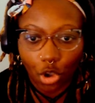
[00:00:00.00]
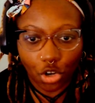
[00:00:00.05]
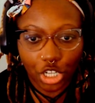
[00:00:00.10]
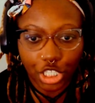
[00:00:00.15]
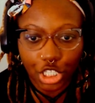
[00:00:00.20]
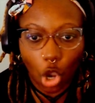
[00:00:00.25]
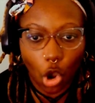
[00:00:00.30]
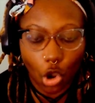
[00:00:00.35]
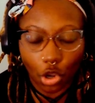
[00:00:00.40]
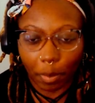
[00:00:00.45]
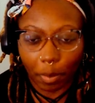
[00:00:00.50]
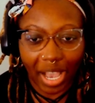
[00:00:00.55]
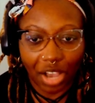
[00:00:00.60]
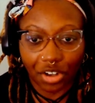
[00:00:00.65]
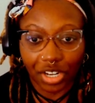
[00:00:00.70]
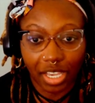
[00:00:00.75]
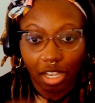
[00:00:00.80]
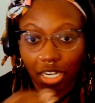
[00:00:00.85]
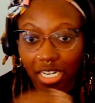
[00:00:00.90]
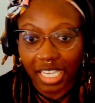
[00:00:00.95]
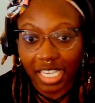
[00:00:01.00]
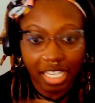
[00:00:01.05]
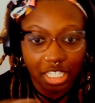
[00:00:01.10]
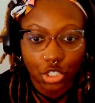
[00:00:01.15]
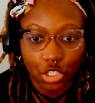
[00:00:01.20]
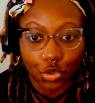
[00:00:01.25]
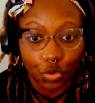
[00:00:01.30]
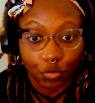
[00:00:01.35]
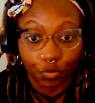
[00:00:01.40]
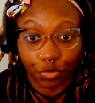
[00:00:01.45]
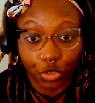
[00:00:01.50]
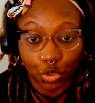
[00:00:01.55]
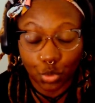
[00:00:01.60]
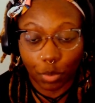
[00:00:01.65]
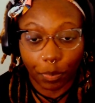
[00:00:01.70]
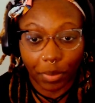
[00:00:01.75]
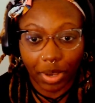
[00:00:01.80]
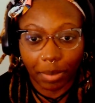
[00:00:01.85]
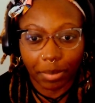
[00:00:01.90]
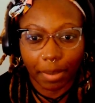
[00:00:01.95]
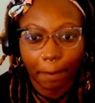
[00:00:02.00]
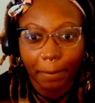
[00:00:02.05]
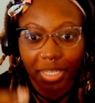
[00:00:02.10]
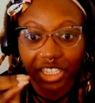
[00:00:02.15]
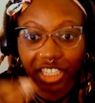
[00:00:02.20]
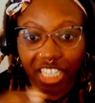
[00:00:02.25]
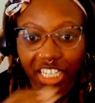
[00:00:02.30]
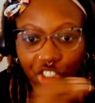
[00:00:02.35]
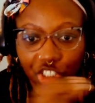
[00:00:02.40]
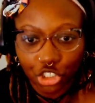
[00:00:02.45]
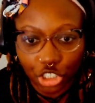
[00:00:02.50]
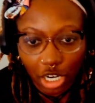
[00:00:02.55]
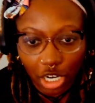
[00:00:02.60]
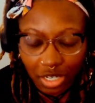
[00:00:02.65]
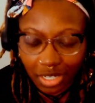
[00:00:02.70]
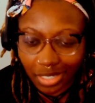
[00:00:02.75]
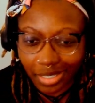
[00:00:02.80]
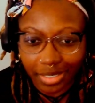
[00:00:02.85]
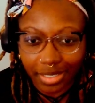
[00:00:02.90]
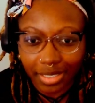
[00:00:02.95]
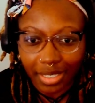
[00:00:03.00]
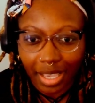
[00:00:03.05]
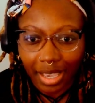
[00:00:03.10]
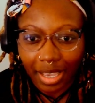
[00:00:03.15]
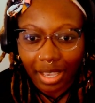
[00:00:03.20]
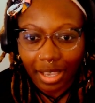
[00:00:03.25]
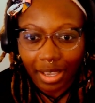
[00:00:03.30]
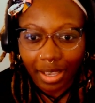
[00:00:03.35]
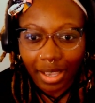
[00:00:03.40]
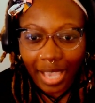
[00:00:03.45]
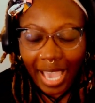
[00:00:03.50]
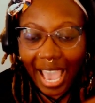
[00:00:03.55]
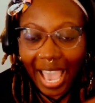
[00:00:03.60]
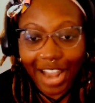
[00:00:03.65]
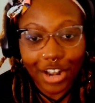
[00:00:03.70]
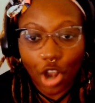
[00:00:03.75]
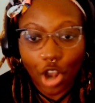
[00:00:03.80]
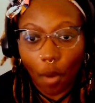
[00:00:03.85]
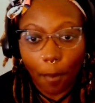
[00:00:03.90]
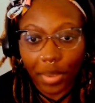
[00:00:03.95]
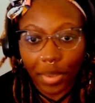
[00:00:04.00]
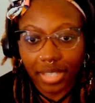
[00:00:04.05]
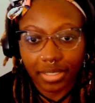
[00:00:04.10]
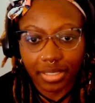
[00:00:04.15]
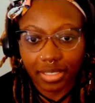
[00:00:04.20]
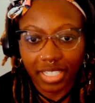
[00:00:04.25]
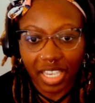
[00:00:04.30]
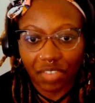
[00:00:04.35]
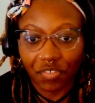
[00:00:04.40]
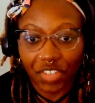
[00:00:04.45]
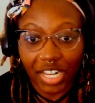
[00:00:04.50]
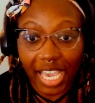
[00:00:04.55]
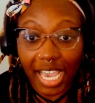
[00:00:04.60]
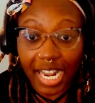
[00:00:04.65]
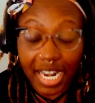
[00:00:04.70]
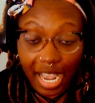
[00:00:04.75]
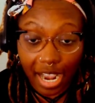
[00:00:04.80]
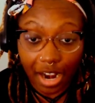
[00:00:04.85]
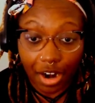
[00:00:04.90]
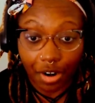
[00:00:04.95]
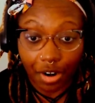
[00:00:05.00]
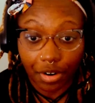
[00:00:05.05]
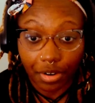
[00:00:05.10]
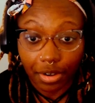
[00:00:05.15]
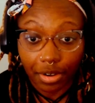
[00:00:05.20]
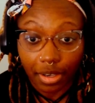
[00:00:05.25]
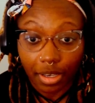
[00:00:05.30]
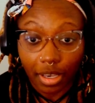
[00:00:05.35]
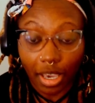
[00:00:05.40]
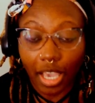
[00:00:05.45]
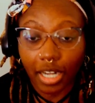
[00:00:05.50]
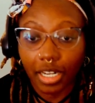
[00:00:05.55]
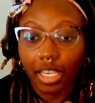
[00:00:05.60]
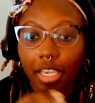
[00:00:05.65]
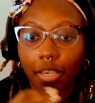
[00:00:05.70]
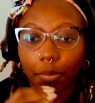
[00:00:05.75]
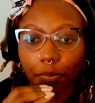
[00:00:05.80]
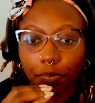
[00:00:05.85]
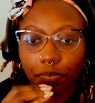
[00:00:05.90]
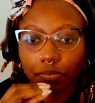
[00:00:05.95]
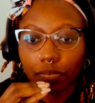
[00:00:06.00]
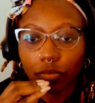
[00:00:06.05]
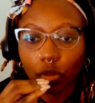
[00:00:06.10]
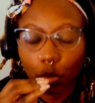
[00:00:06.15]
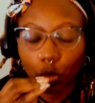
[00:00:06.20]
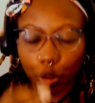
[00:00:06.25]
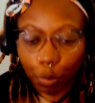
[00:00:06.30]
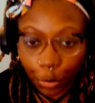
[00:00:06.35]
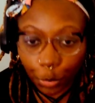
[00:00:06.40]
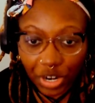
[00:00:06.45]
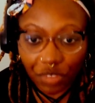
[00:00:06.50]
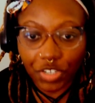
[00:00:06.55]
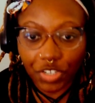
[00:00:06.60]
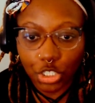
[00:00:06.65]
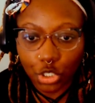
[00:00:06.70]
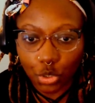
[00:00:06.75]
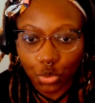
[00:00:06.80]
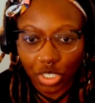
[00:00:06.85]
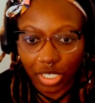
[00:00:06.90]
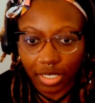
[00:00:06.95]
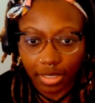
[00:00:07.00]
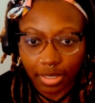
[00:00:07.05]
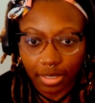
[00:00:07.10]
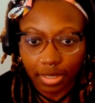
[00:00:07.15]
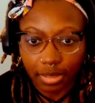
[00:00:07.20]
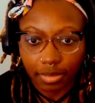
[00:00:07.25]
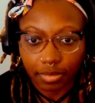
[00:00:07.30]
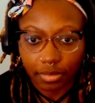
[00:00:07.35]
going to talk about it and leak it to the public. But this journalist had no business even in there. And he was privy to this